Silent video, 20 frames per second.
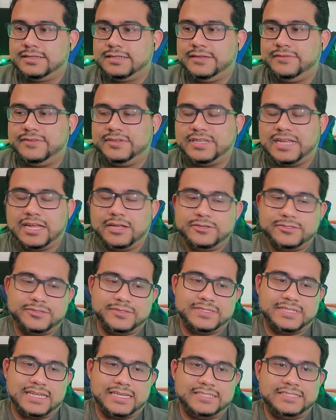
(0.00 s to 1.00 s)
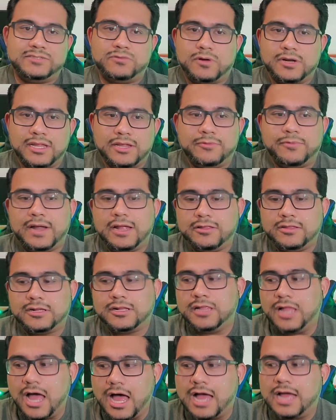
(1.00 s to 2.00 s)
Even Diyoza's like she's working round the
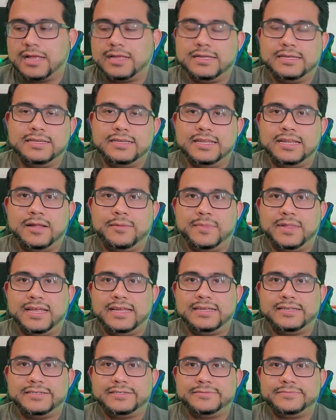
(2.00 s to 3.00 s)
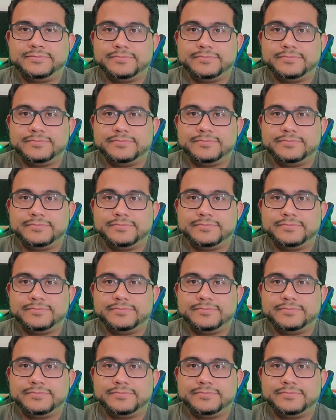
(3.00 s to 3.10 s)
clock, and I'm like,